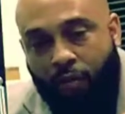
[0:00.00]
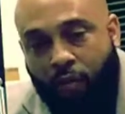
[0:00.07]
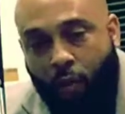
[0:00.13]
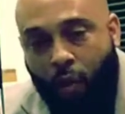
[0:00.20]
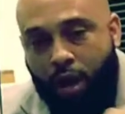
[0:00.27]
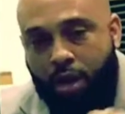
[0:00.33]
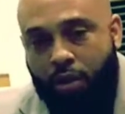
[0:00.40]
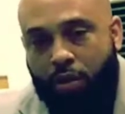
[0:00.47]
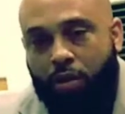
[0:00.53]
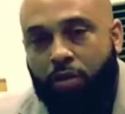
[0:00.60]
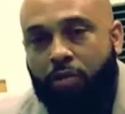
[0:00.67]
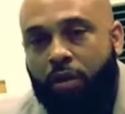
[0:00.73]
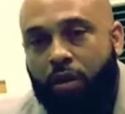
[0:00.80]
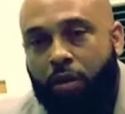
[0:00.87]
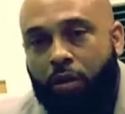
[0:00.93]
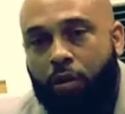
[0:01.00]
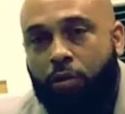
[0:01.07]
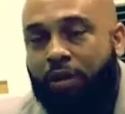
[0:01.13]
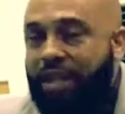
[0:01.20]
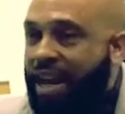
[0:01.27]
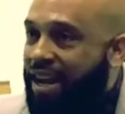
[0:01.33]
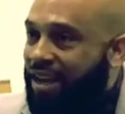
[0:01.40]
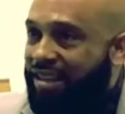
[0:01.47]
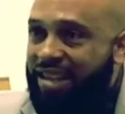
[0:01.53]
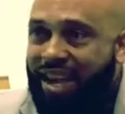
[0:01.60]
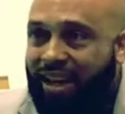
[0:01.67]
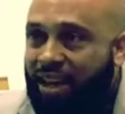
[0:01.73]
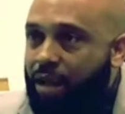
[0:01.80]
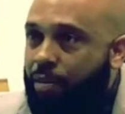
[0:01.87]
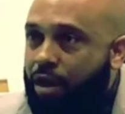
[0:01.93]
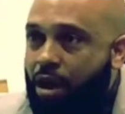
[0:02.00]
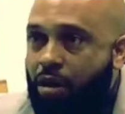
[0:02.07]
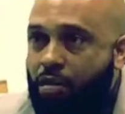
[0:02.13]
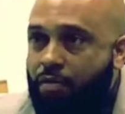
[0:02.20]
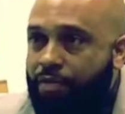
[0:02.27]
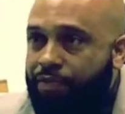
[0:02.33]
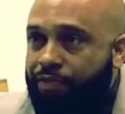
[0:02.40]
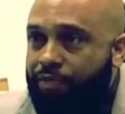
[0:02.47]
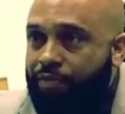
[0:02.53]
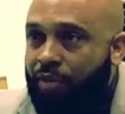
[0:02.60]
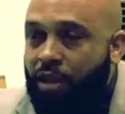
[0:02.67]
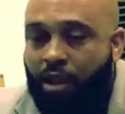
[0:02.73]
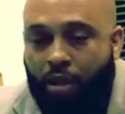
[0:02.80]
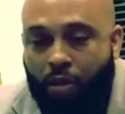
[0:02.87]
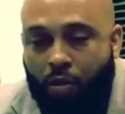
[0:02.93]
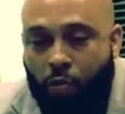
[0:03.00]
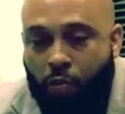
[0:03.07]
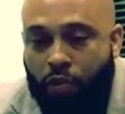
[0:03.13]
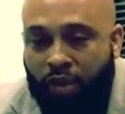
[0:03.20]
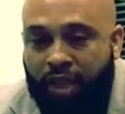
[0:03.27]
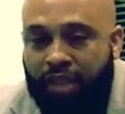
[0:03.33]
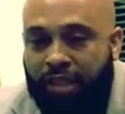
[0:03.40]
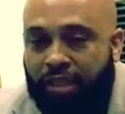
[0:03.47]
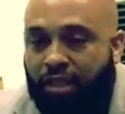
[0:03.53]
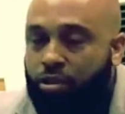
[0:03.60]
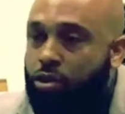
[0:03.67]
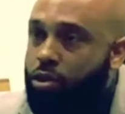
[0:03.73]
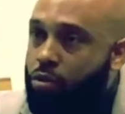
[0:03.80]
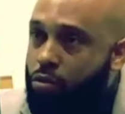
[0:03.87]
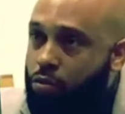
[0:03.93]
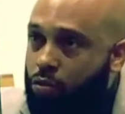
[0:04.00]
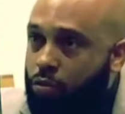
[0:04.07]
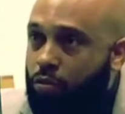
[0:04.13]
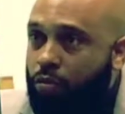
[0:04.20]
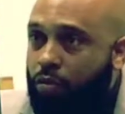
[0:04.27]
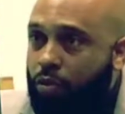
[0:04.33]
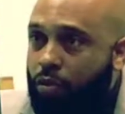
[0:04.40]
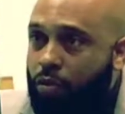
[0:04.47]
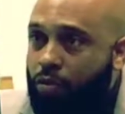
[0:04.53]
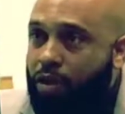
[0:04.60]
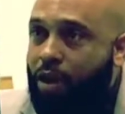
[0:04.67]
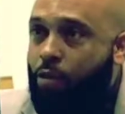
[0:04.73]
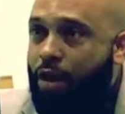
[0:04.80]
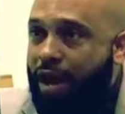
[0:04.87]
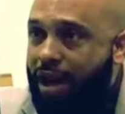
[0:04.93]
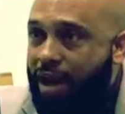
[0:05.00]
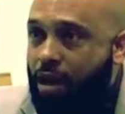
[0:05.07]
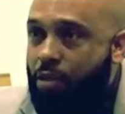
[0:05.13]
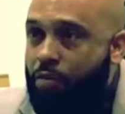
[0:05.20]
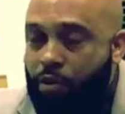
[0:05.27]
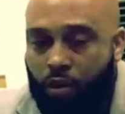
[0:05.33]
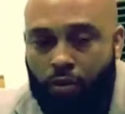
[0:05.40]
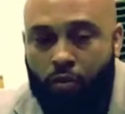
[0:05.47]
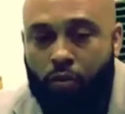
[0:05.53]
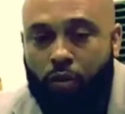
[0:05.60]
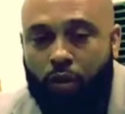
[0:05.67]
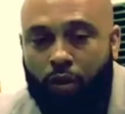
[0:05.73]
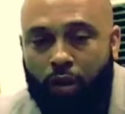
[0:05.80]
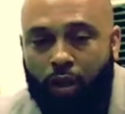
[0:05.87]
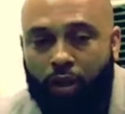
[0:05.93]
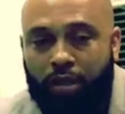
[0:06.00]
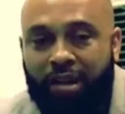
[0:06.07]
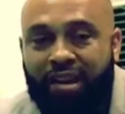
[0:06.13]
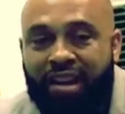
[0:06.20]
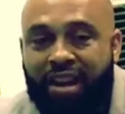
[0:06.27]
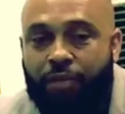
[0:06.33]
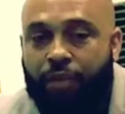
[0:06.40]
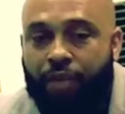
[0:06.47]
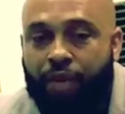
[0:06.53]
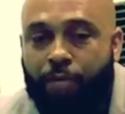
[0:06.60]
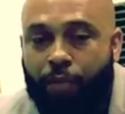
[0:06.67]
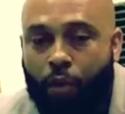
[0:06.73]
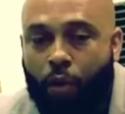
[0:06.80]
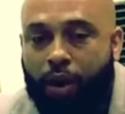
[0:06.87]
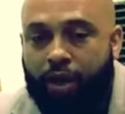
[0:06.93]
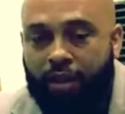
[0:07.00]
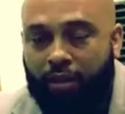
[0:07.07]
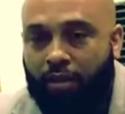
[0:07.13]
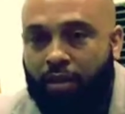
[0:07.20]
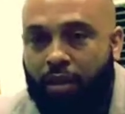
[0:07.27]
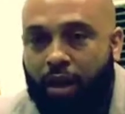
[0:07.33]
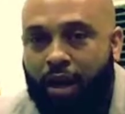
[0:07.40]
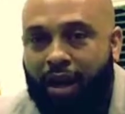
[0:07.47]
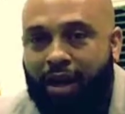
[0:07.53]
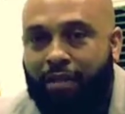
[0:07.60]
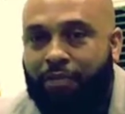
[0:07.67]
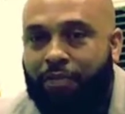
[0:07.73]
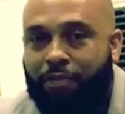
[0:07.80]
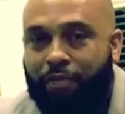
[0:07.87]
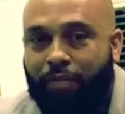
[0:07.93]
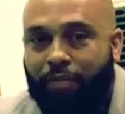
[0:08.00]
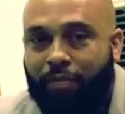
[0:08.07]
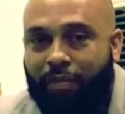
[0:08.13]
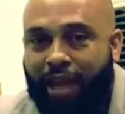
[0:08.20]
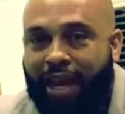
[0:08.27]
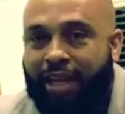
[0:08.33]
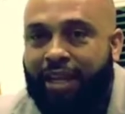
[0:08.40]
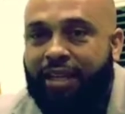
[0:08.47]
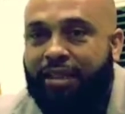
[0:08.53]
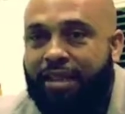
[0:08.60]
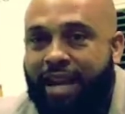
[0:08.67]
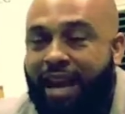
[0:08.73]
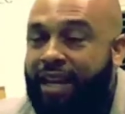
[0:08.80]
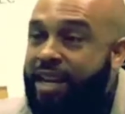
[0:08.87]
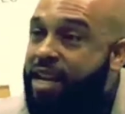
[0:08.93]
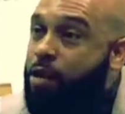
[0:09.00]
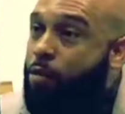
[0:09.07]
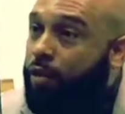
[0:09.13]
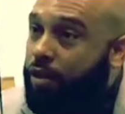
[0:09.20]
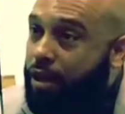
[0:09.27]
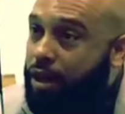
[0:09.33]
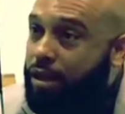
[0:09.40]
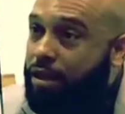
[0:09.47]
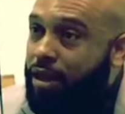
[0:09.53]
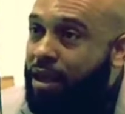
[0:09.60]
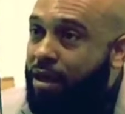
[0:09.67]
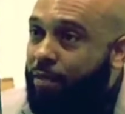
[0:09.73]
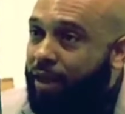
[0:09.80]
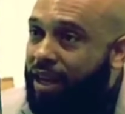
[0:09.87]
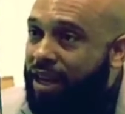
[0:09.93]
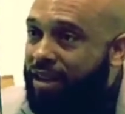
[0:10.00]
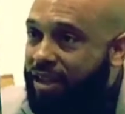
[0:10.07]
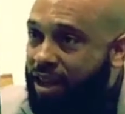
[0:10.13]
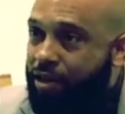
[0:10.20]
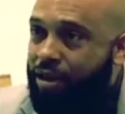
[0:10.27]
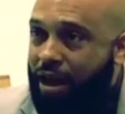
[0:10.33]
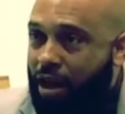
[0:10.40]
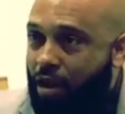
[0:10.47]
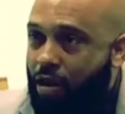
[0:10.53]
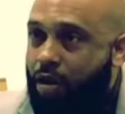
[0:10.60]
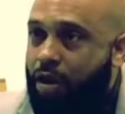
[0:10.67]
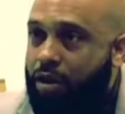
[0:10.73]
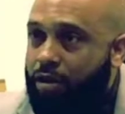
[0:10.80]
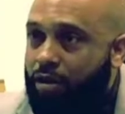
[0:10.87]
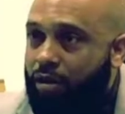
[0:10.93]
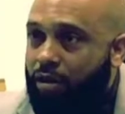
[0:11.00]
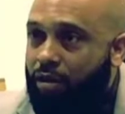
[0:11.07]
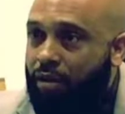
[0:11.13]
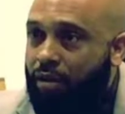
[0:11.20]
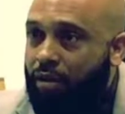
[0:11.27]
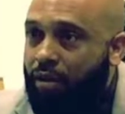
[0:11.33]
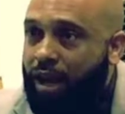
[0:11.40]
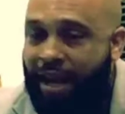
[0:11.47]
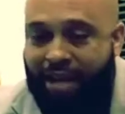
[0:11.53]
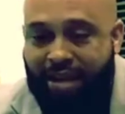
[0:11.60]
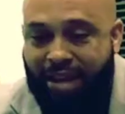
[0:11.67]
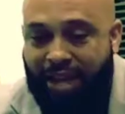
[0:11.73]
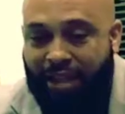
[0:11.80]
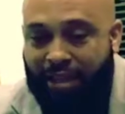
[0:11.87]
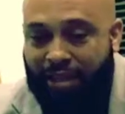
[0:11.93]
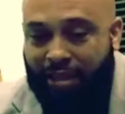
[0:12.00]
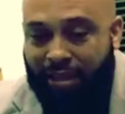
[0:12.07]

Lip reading: 4-year-old whose dad is not coming home. This is a tool that will help you deliver the point of Daddy's not here with us, but he's here in the heart. And it,